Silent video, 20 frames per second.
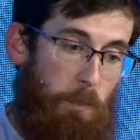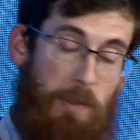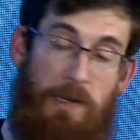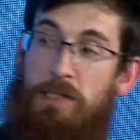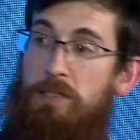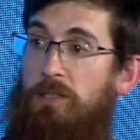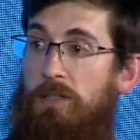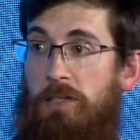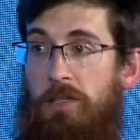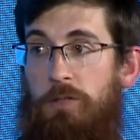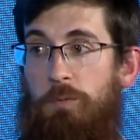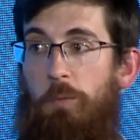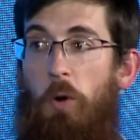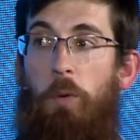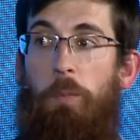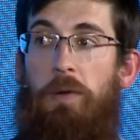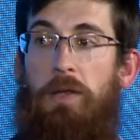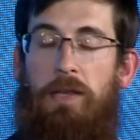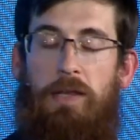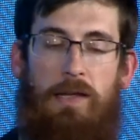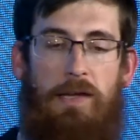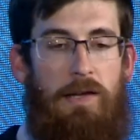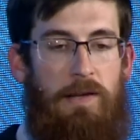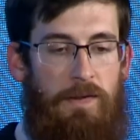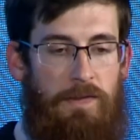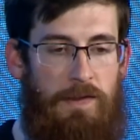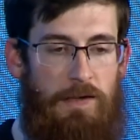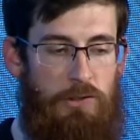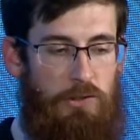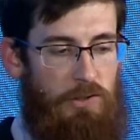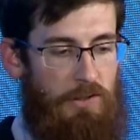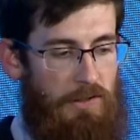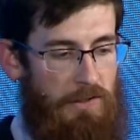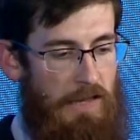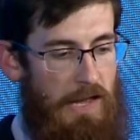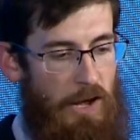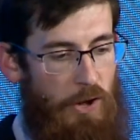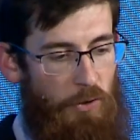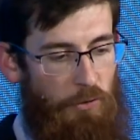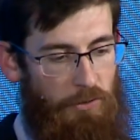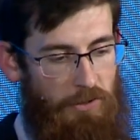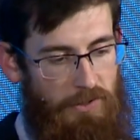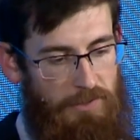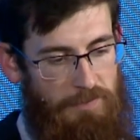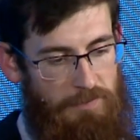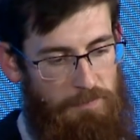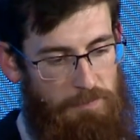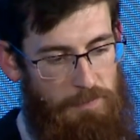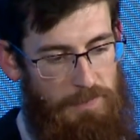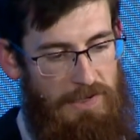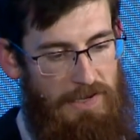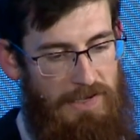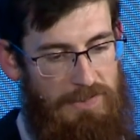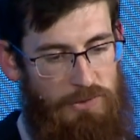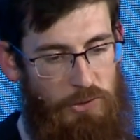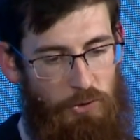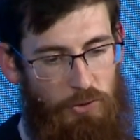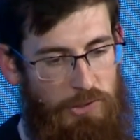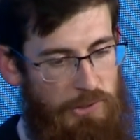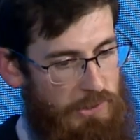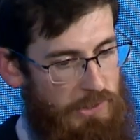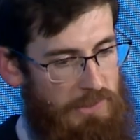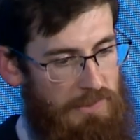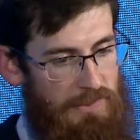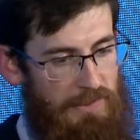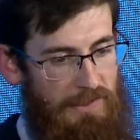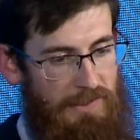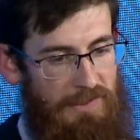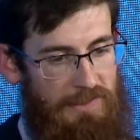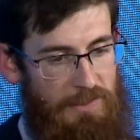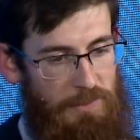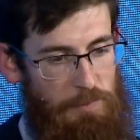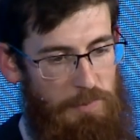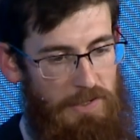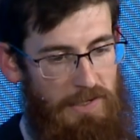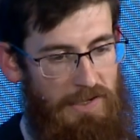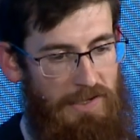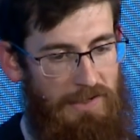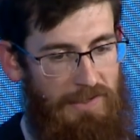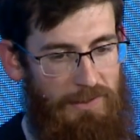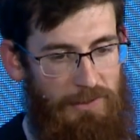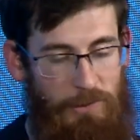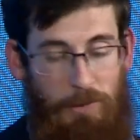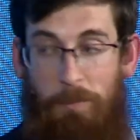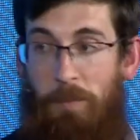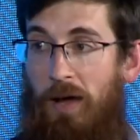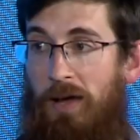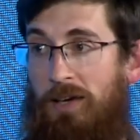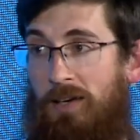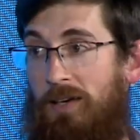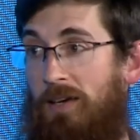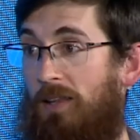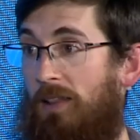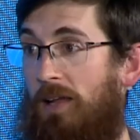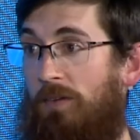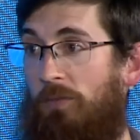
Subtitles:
peace in this moment that should allow me as a Christian to be clear-minded and